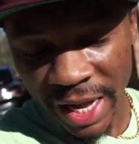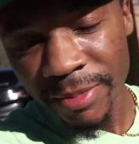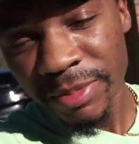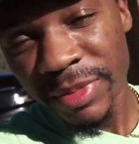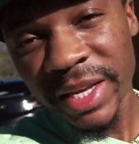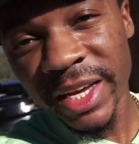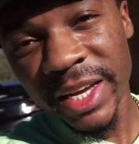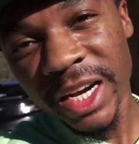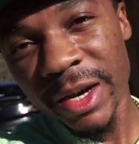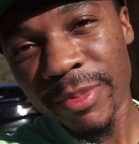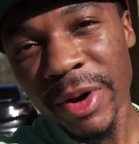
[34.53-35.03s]
I'm
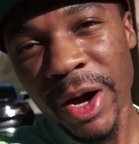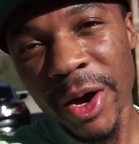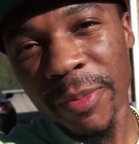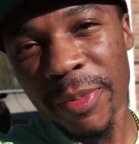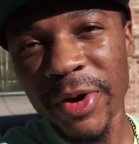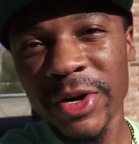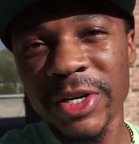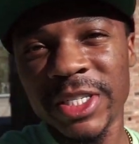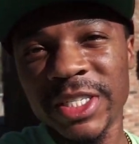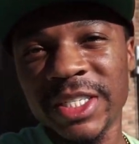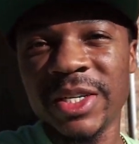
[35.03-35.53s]
thinking about
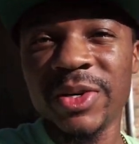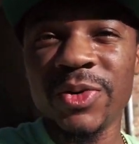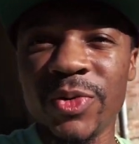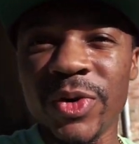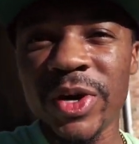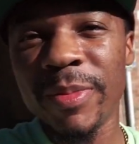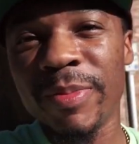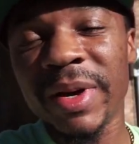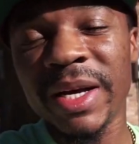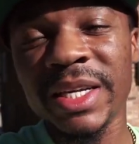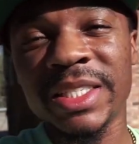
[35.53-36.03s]
purchasing
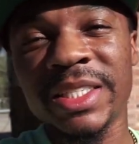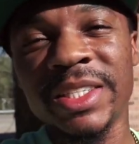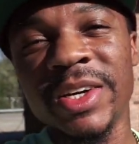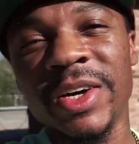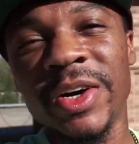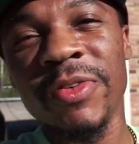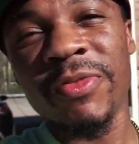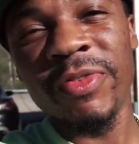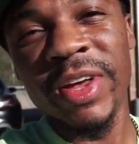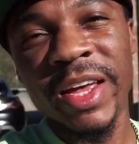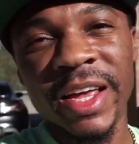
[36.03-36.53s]
one
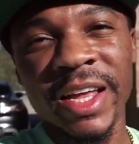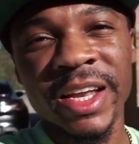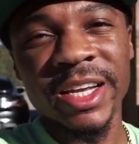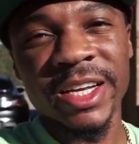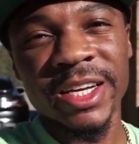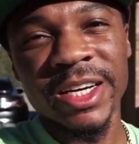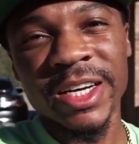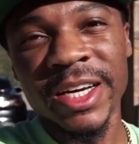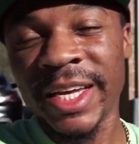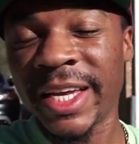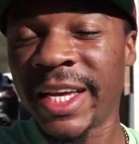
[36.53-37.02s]
myself and
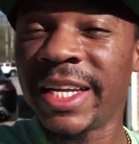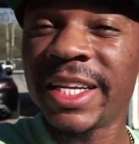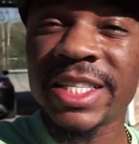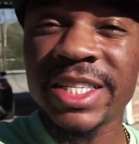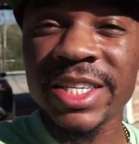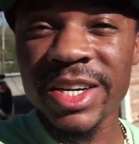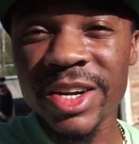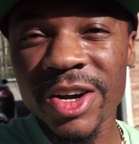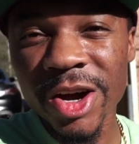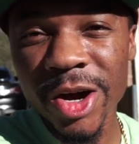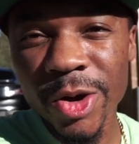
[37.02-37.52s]
getting
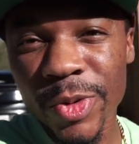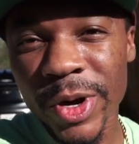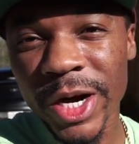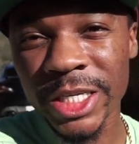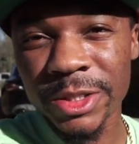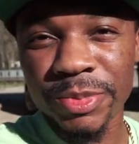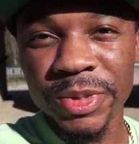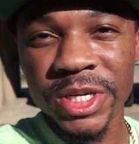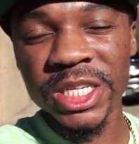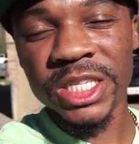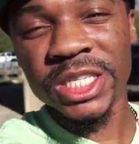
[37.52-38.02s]
into the car
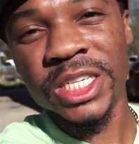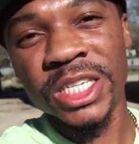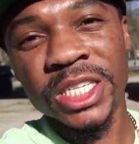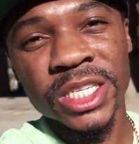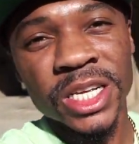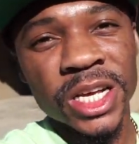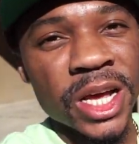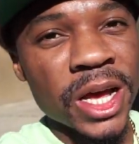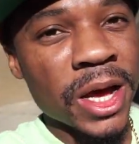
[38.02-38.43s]
wash business.